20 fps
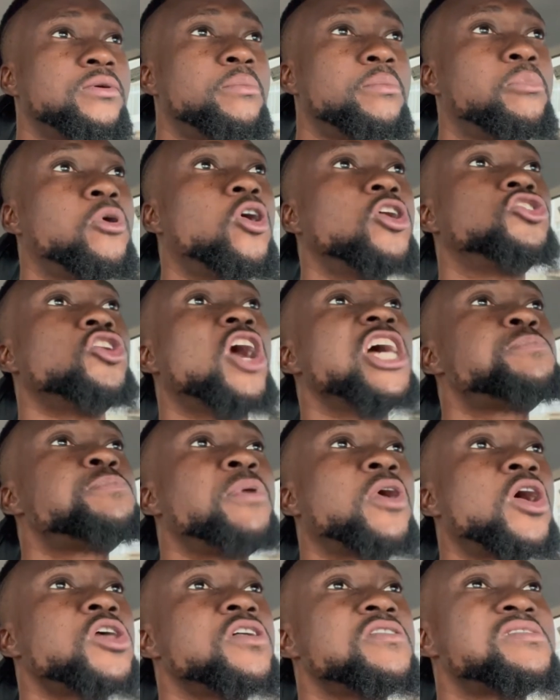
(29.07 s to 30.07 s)
But just
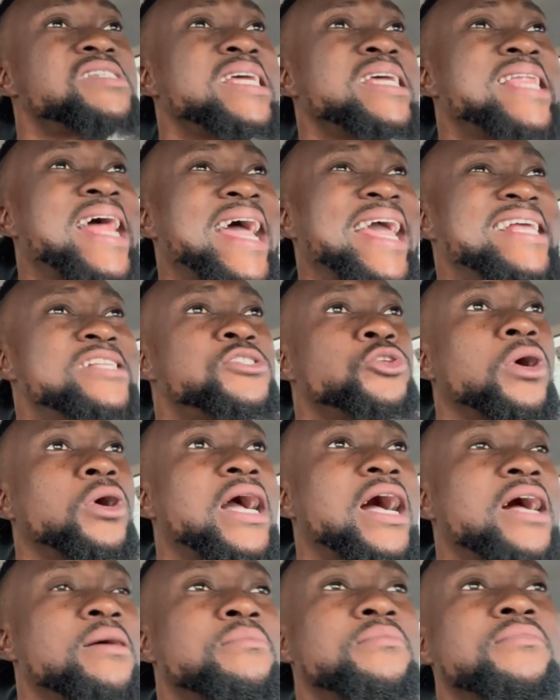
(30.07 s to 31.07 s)
because of saying I ain't
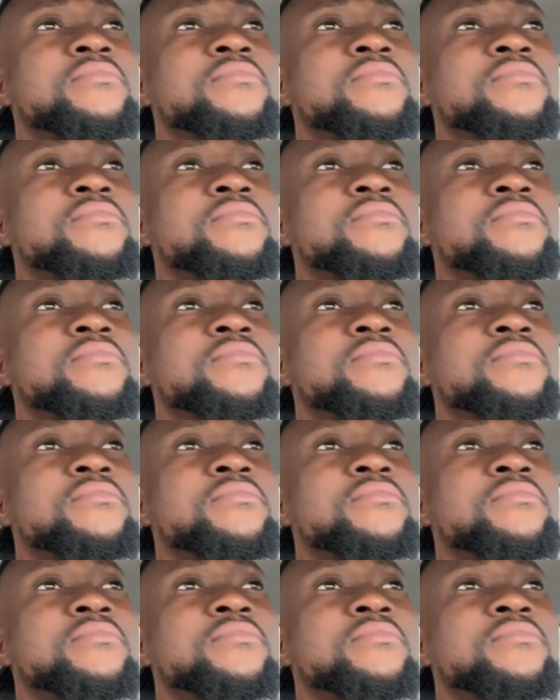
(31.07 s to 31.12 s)
talking,